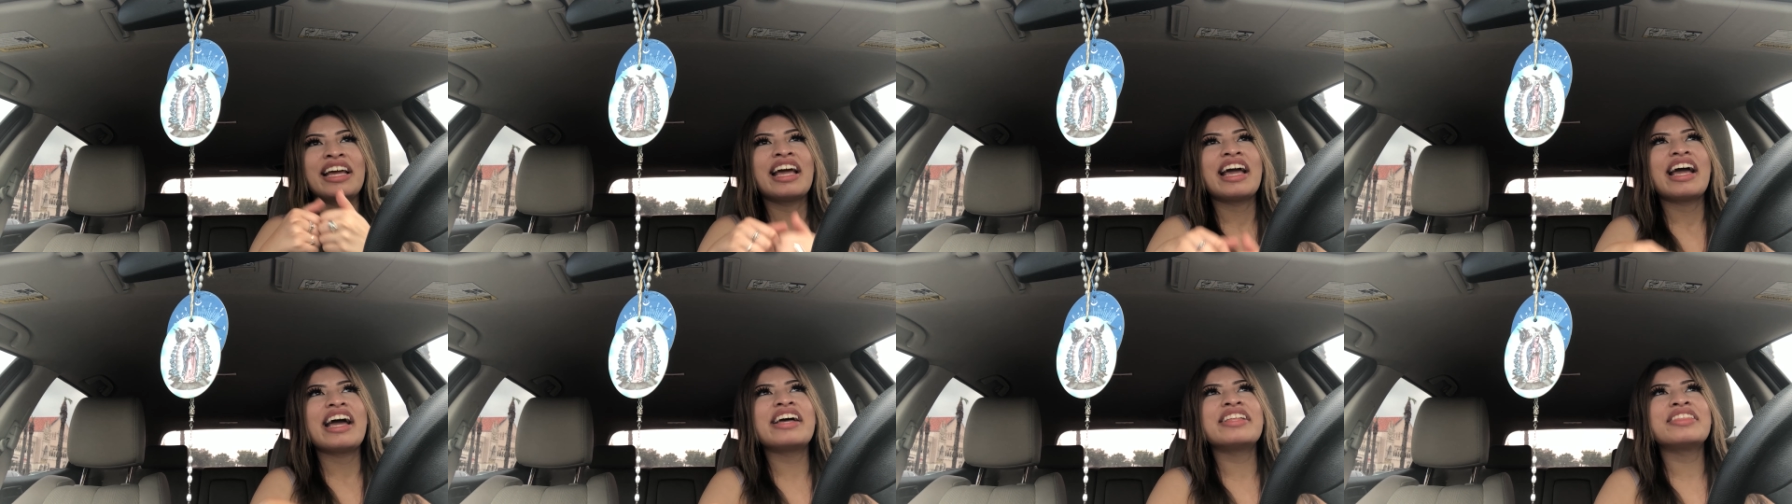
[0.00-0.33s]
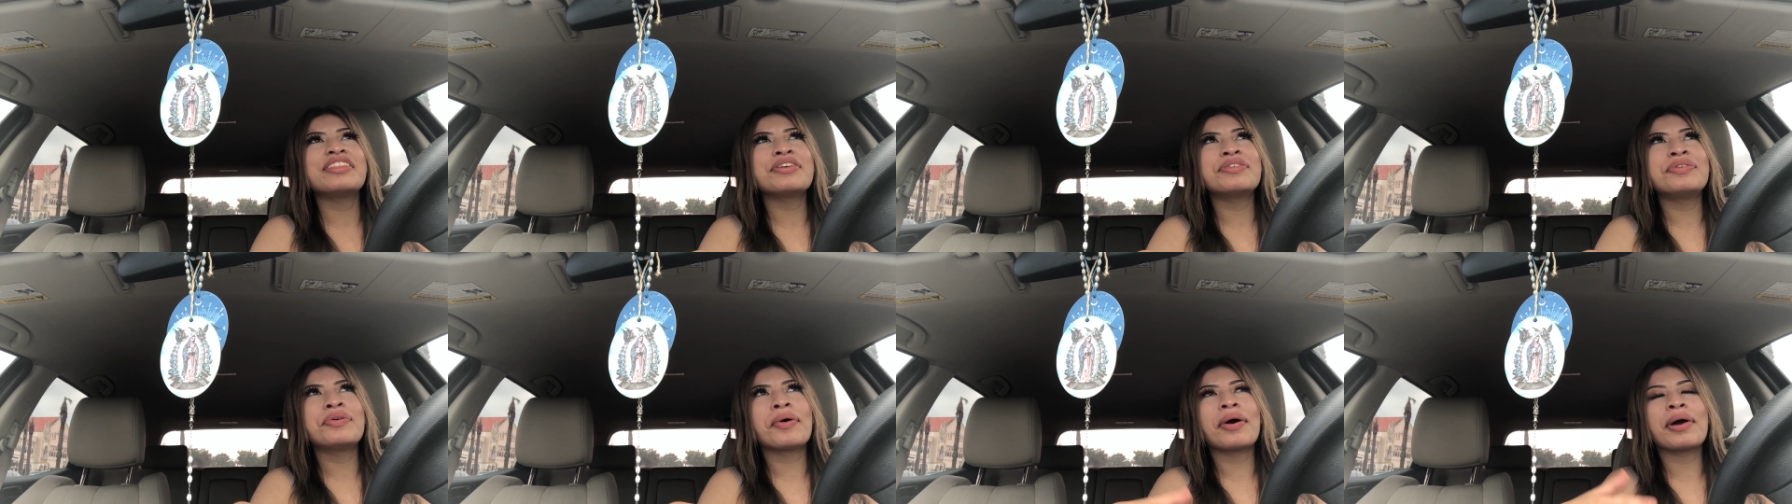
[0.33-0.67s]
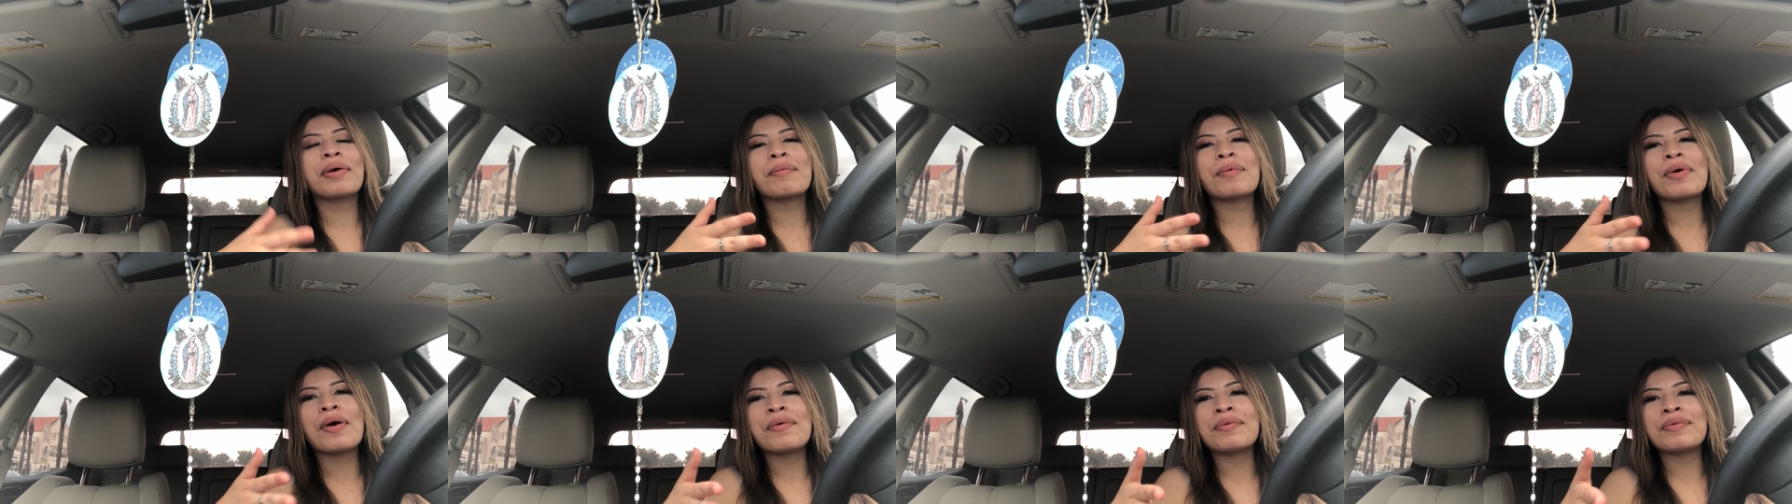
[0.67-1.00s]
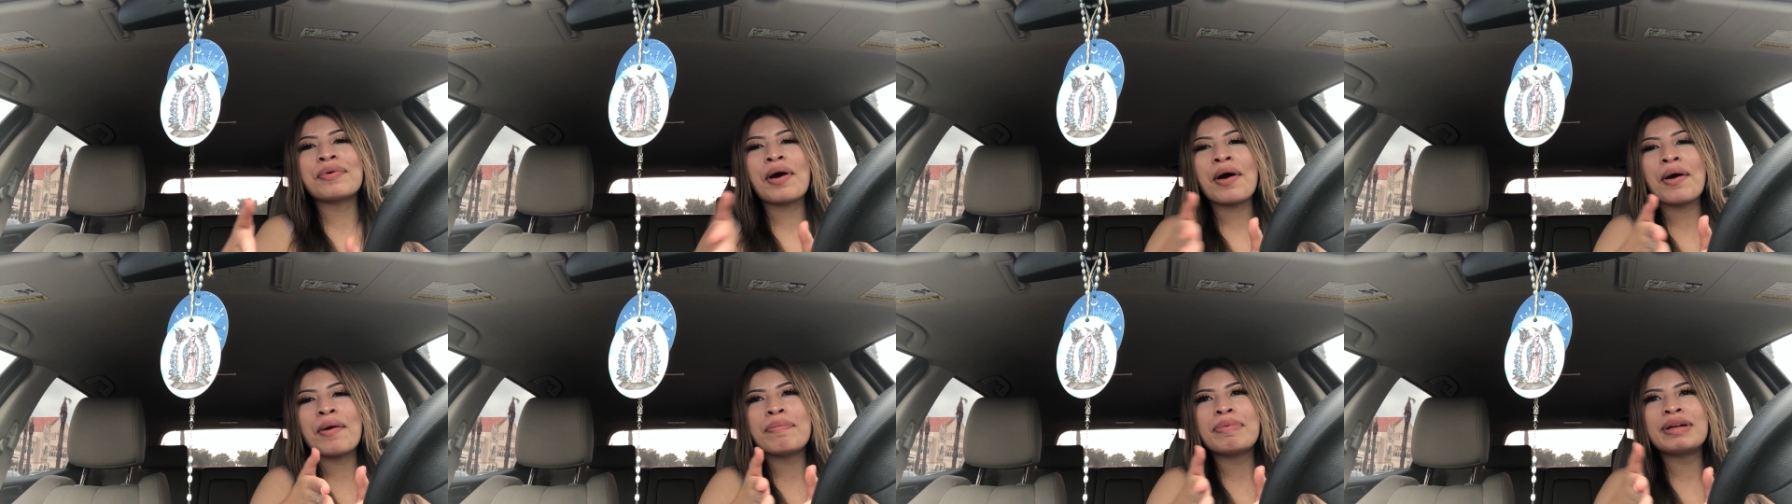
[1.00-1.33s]
And the door won't
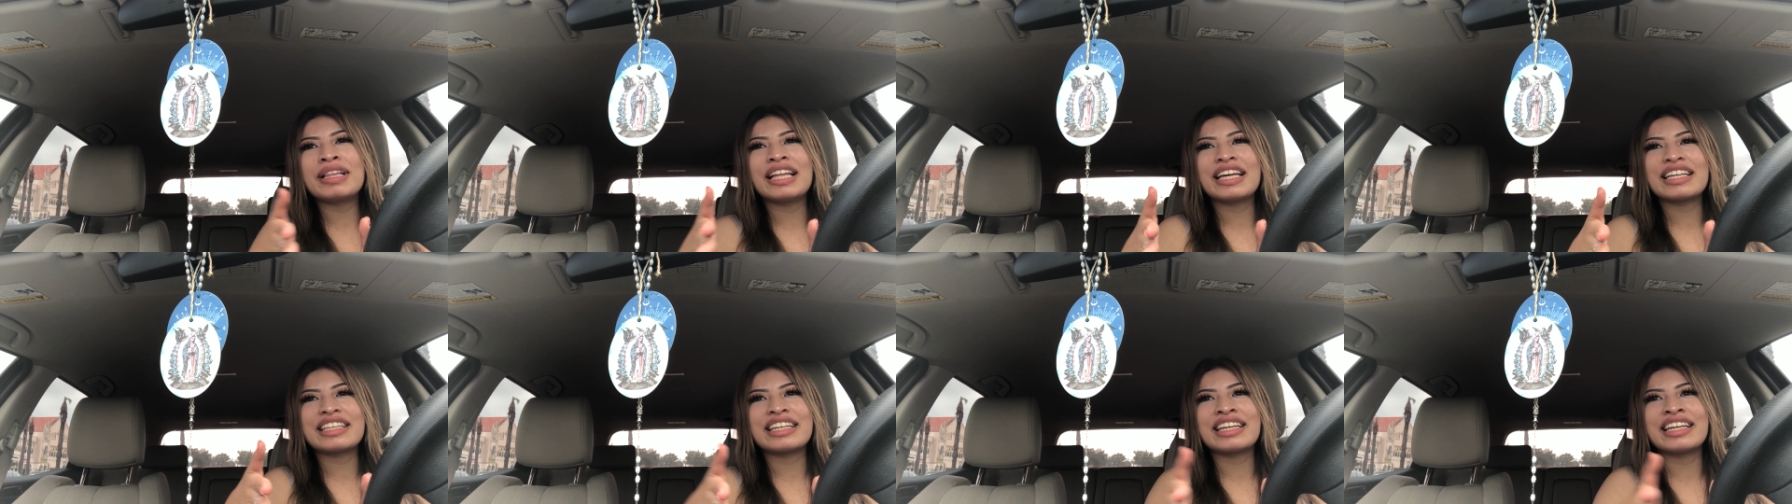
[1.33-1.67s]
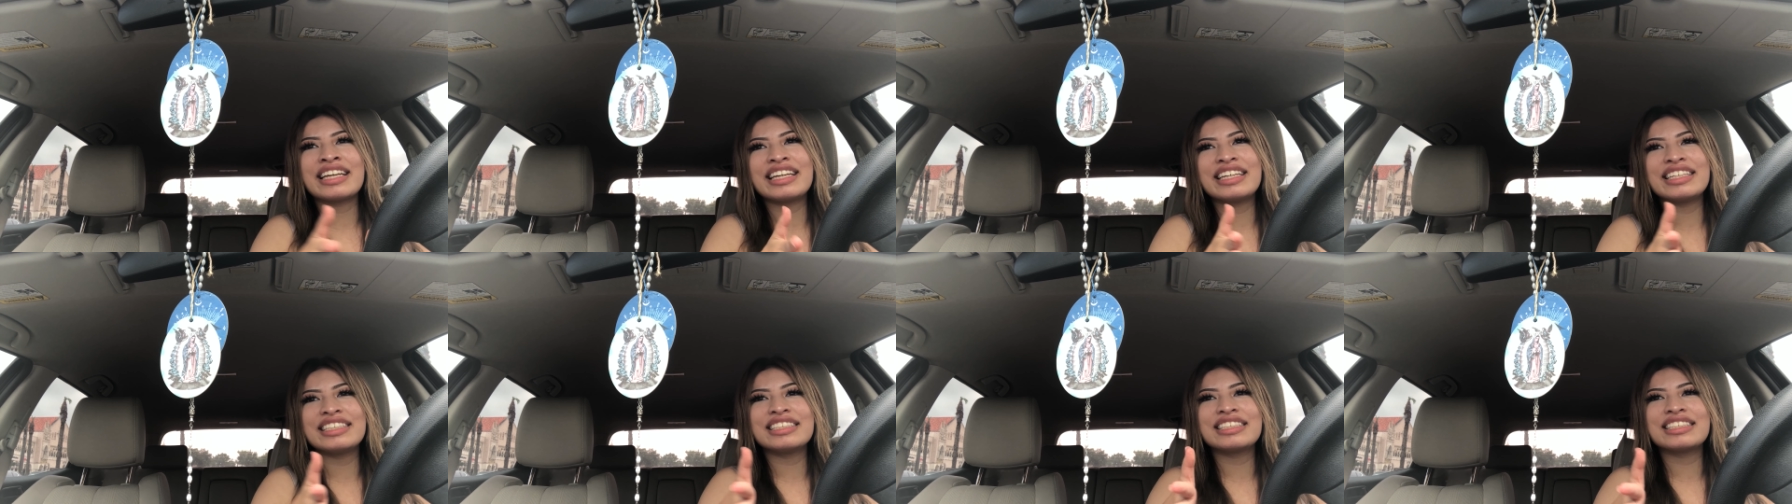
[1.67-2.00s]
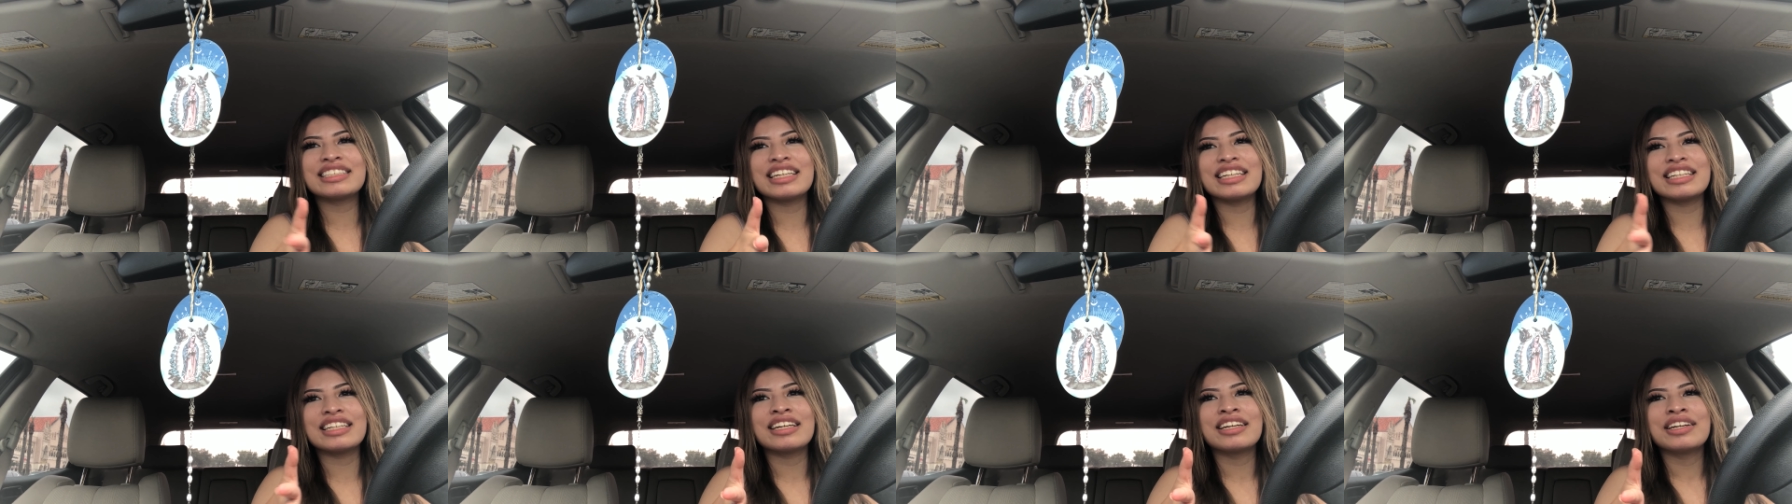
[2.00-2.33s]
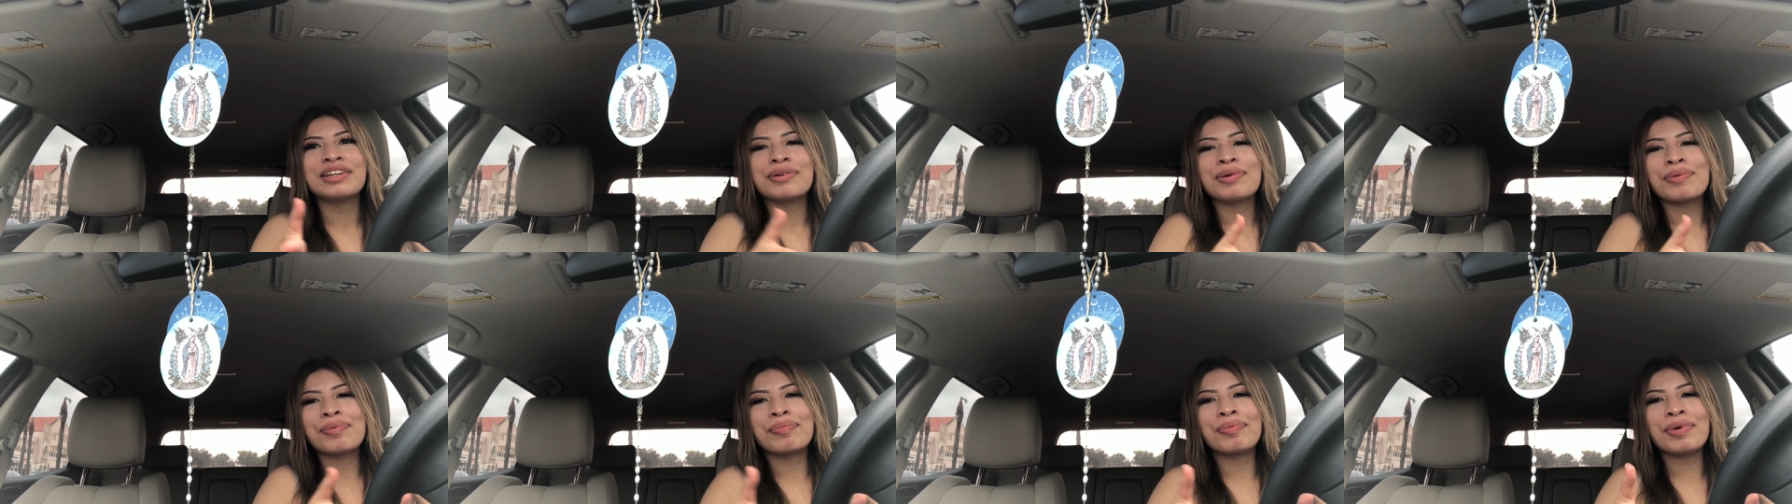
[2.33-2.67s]
open. Like the hinge like
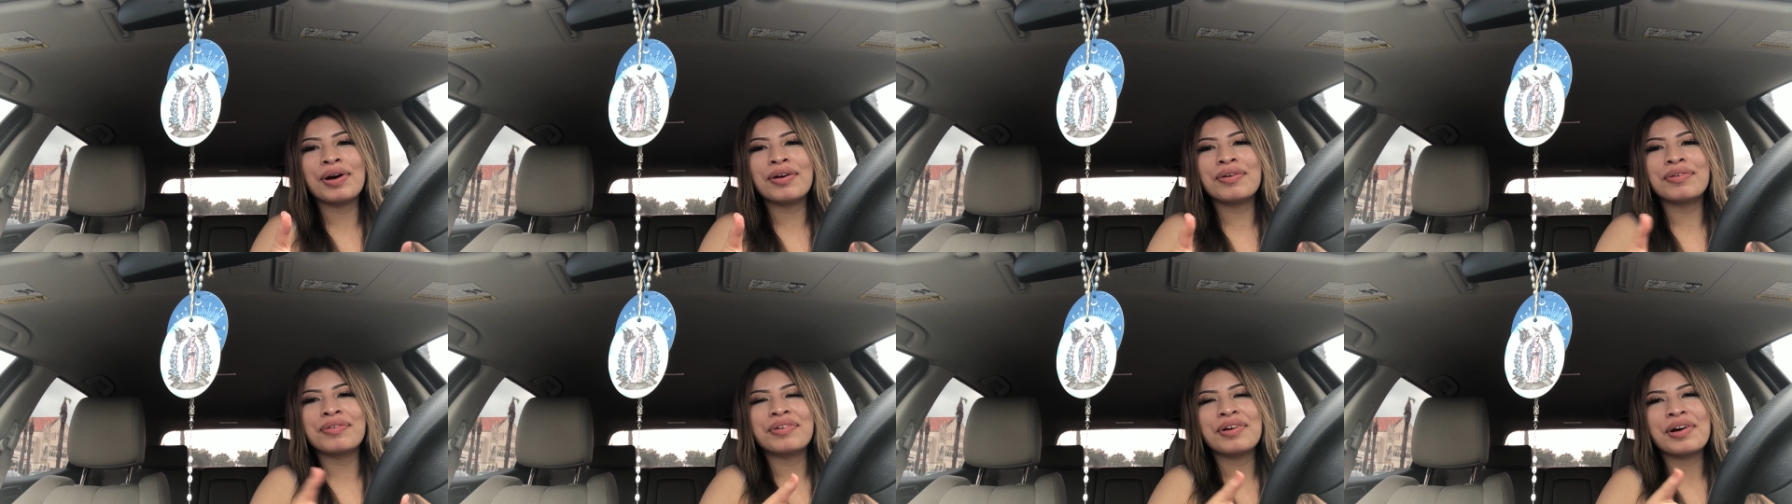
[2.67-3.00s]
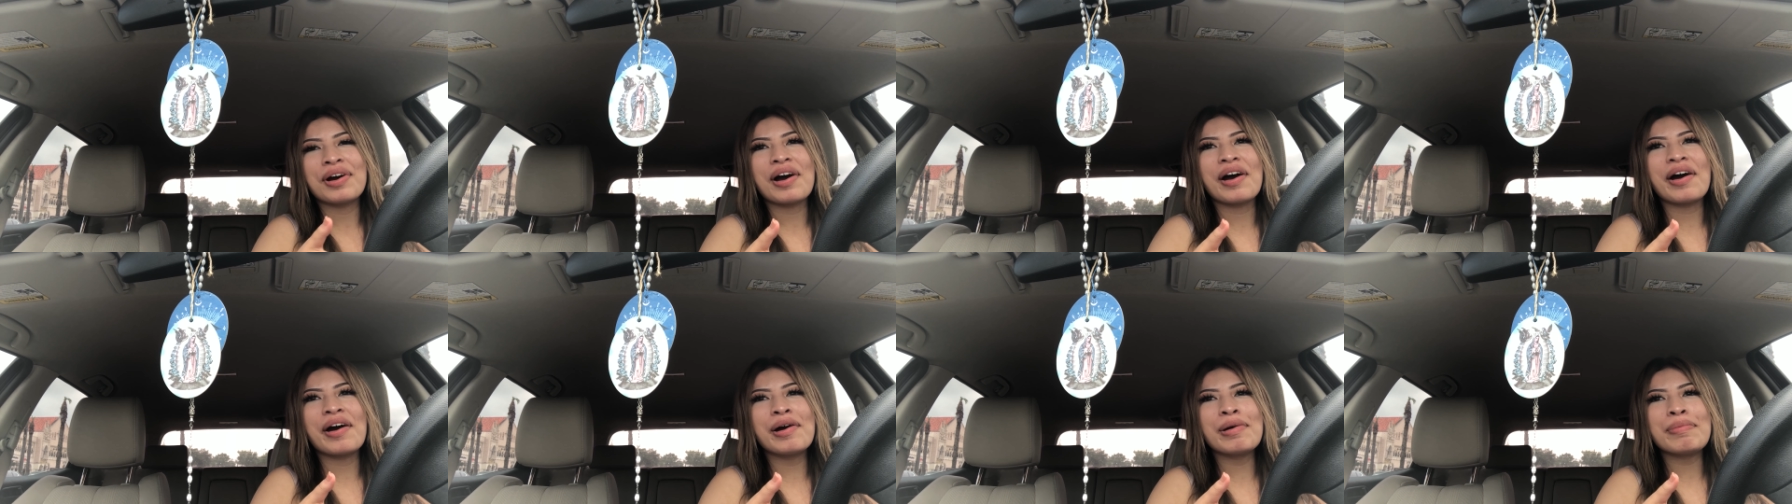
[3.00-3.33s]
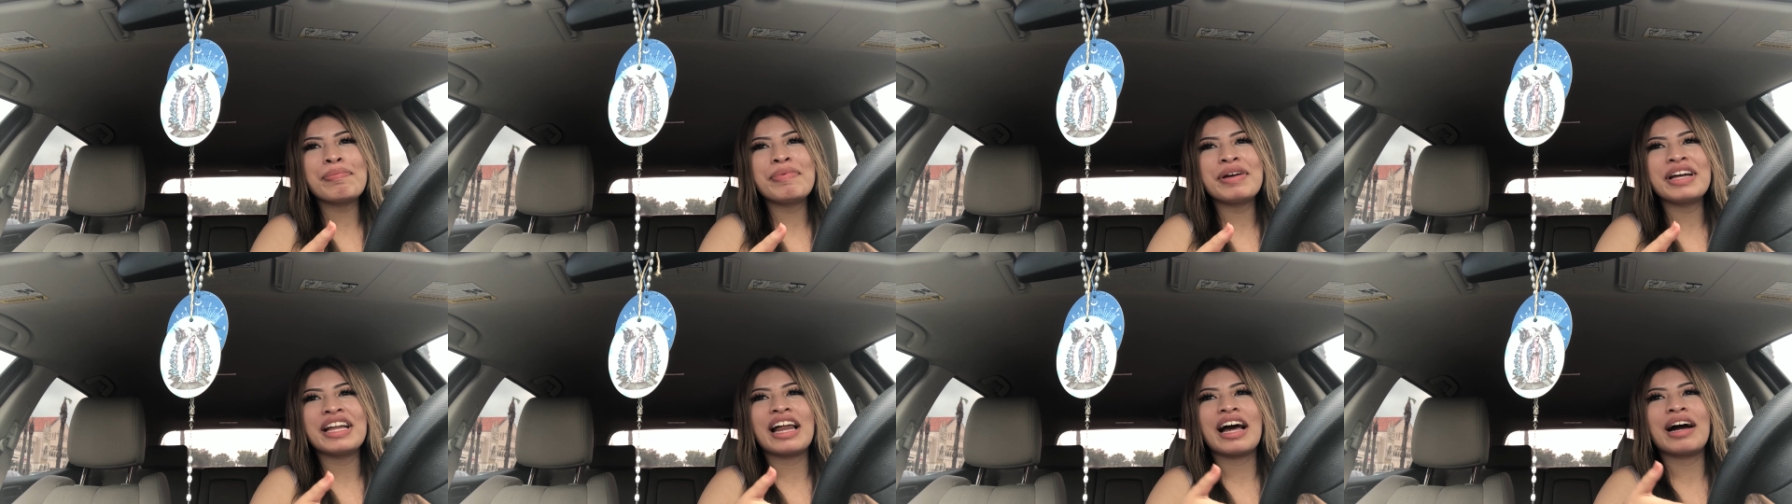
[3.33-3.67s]
won't open.